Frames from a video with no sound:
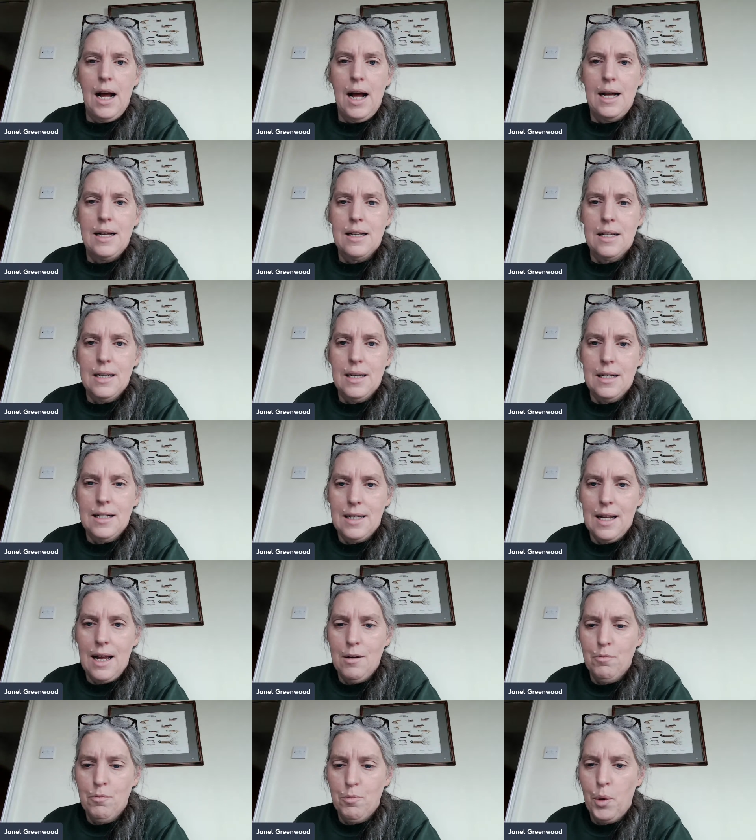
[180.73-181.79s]
as an
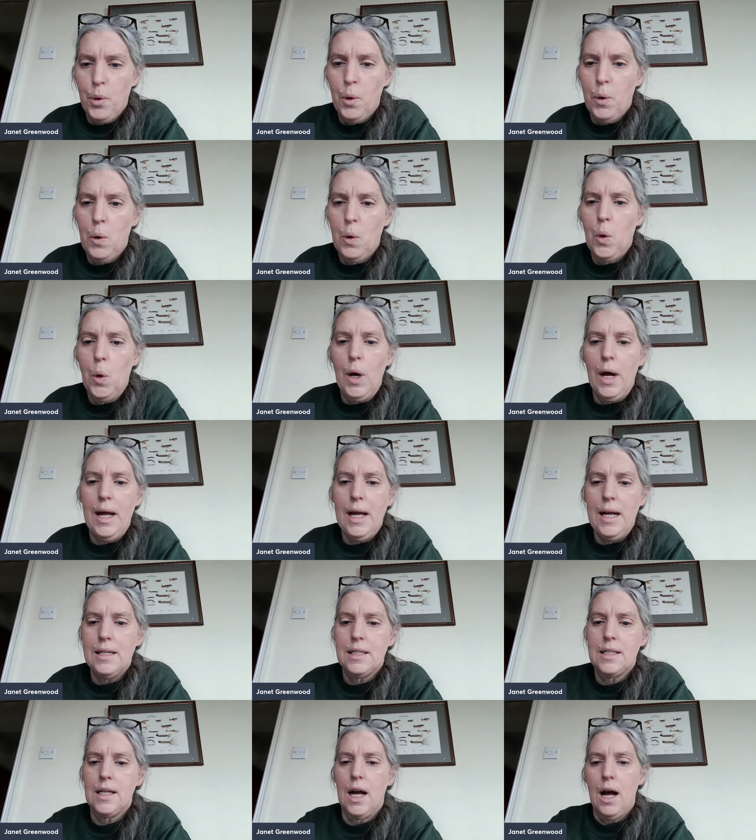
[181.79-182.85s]
example,
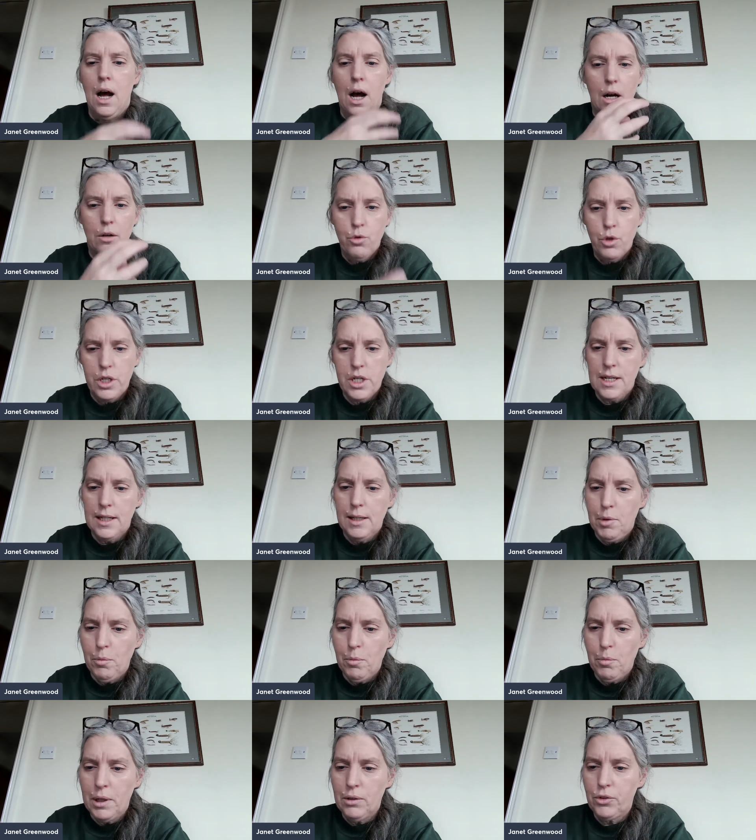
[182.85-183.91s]
it's 100
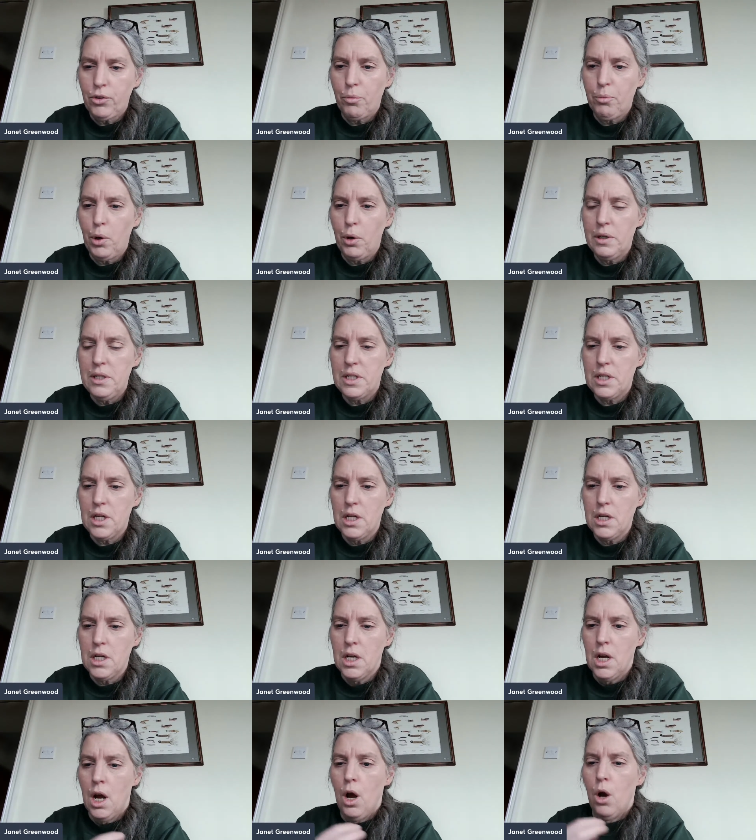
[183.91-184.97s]
sleeping pills are
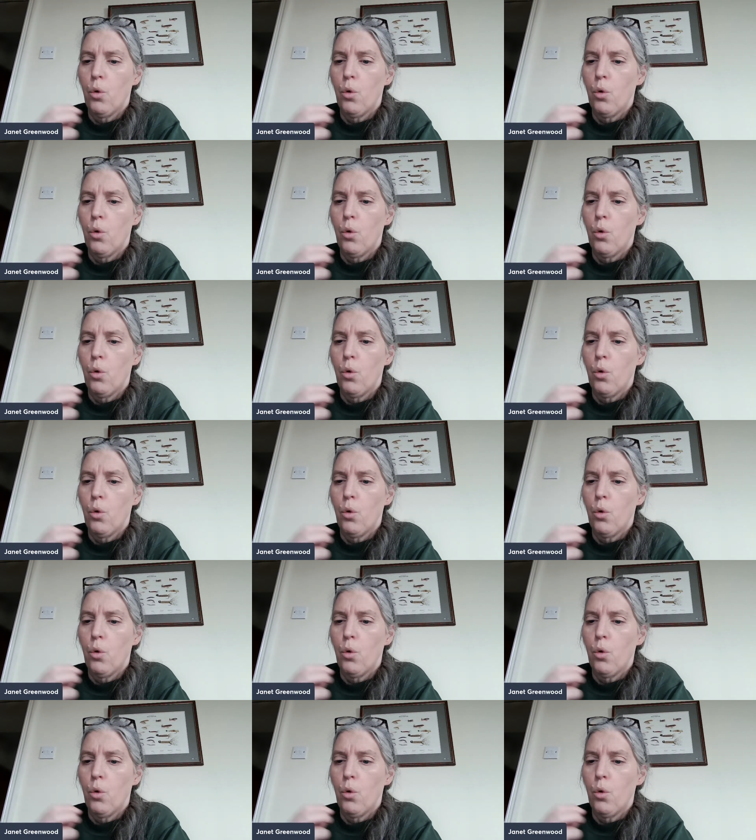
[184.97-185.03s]
poison.